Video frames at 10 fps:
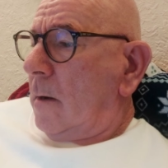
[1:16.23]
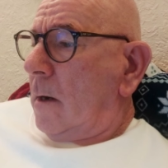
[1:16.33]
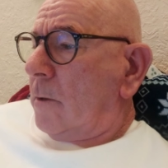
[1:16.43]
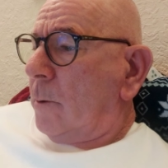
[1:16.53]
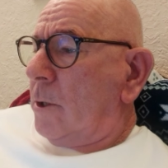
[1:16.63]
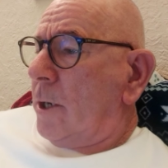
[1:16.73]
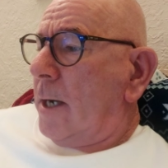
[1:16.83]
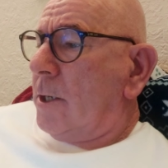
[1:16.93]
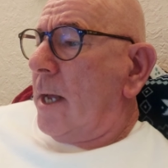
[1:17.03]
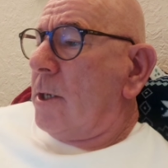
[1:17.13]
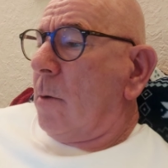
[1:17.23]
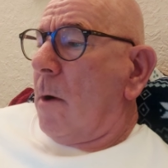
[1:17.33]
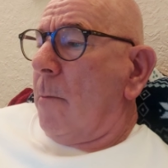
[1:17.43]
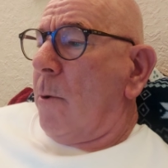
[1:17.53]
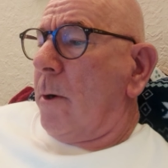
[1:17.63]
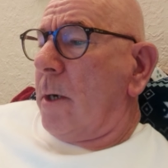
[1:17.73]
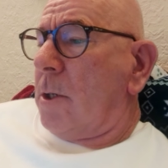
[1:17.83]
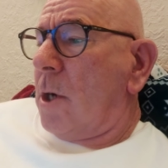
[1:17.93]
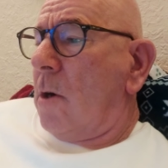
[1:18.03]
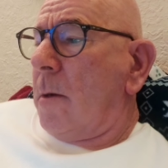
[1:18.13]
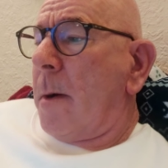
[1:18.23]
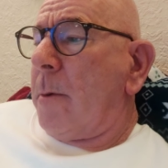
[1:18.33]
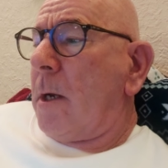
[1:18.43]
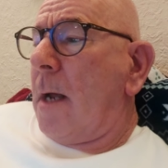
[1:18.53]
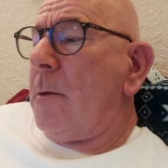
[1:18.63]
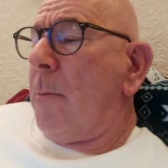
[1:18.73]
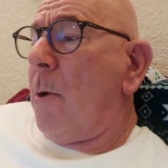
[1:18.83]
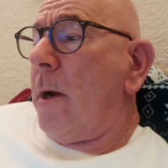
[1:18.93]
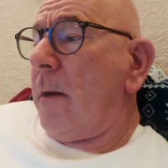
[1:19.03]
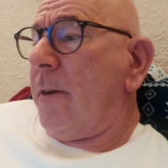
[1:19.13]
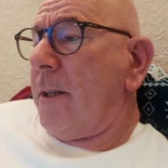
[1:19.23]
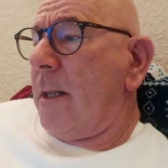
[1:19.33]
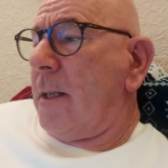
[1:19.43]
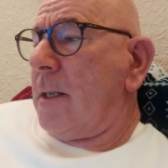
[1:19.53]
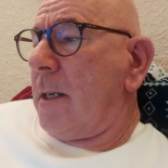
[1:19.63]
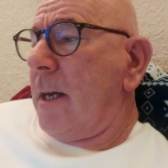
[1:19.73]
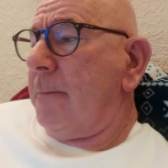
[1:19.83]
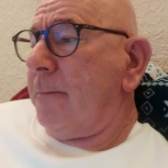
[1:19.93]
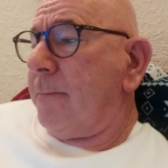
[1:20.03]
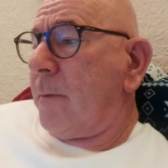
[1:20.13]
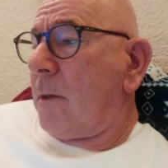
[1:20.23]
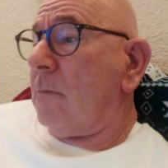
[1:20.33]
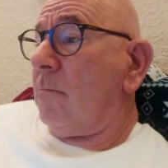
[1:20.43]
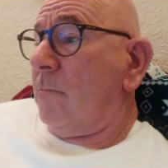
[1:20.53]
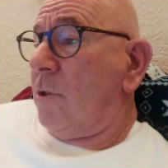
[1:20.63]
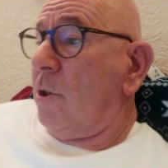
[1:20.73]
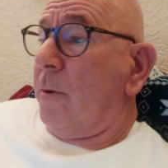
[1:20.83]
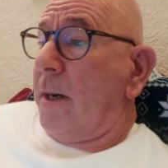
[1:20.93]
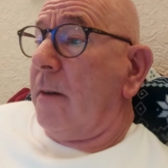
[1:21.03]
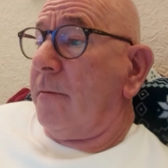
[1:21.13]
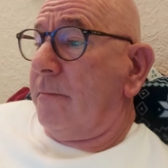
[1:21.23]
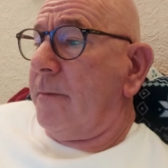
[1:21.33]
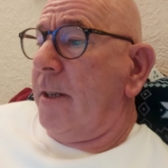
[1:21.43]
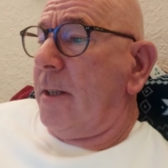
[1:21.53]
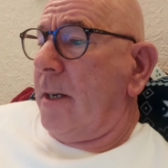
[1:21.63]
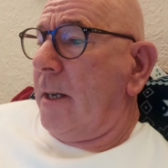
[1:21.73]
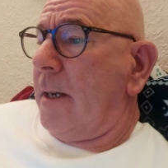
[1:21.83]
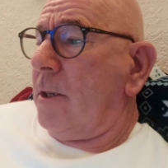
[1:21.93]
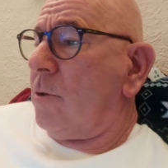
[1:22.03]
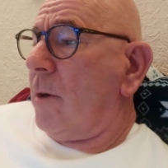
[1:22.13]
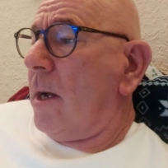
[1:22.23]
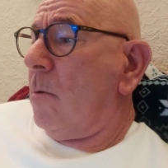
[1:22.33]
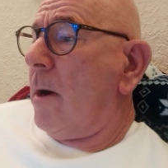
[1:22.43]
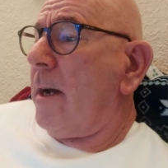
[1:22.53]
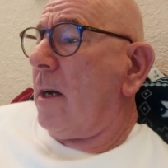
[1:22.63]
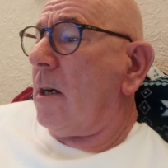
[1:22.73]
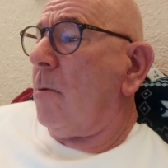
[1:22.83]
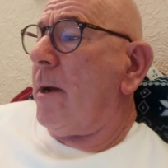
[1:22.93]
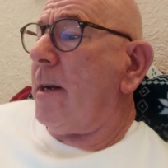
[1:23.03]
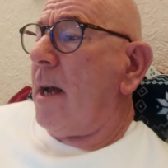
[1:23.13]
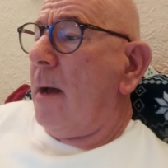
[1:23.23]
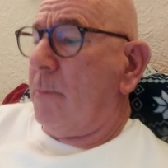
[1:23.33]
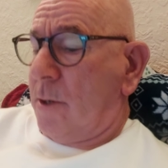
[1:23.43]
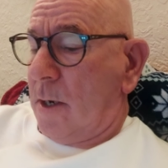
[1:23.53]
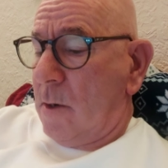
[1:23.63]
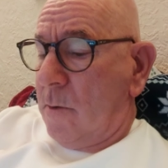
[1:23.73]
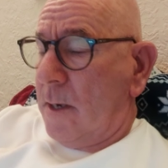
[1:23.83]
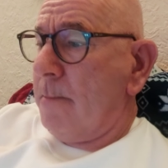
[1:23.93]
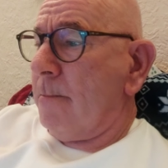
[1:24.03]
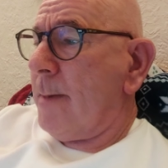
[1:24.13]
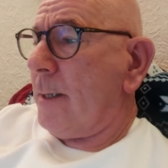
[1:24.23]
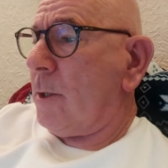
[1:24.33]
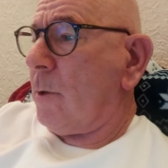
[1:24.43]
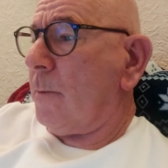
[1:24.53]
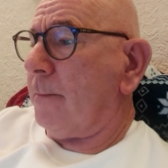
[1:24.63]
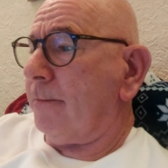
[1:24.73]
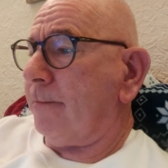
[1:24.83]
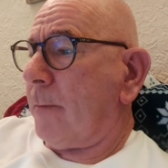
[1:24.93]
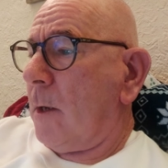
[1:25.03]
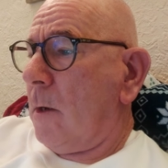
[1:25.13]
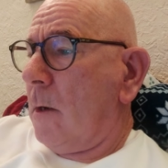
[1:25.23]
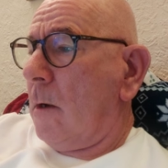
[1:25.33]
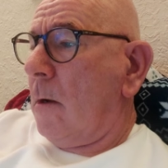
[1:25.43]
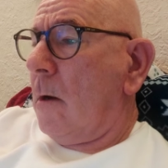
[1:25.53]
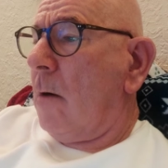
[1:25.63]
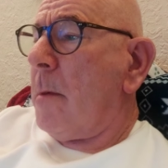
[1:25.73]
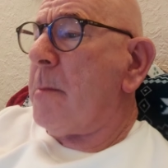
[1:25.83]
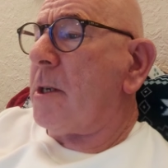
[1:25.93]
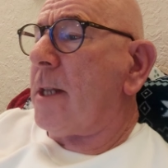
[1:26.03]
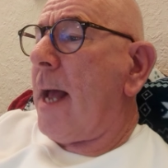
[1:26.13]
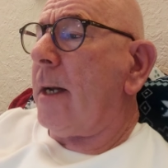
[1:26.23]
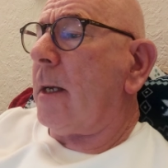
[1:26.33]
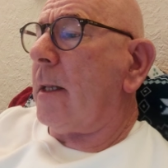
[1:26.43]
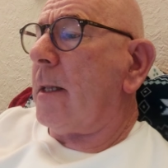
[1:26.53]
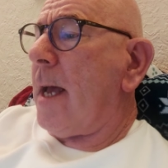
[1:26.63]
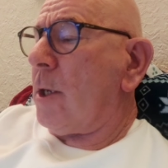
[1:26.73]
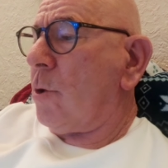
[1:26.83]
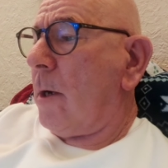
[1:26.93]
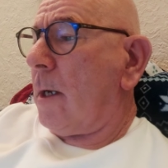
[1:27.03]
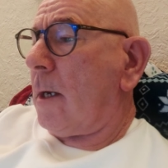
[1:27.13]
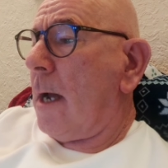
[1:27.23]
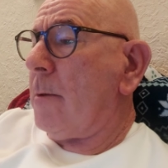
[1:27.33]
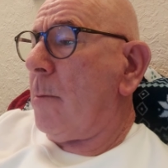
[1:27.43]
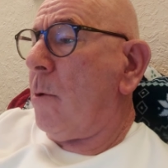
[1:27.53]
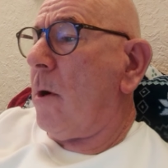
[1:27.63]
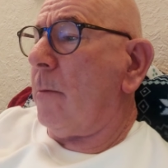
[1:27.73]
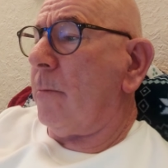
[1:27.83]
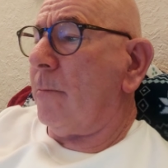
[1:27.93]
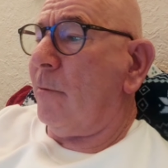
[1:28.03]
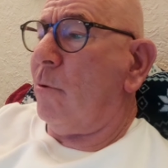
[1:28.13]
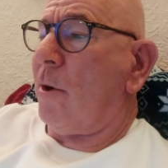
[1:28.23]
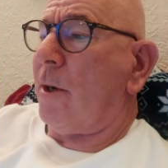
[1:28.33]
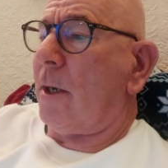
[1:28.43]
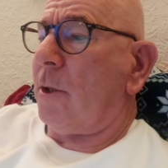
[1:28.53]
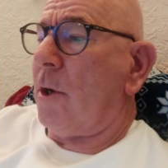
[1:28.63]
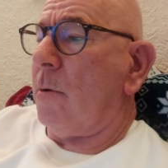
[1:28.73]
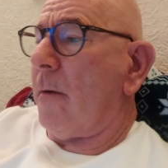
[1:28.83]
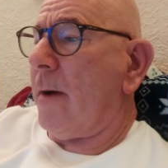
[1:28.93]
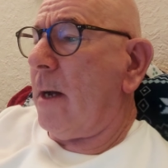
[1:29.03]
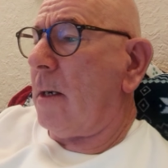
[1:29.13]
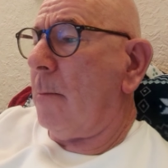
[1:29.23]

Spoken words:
After we changed ends at one point, I told him I would claim the point if he did this again. Sure enough, he did it again straight away, and I went absolutely mental. I remember standing at the net trying to claim the point, but what could I do without an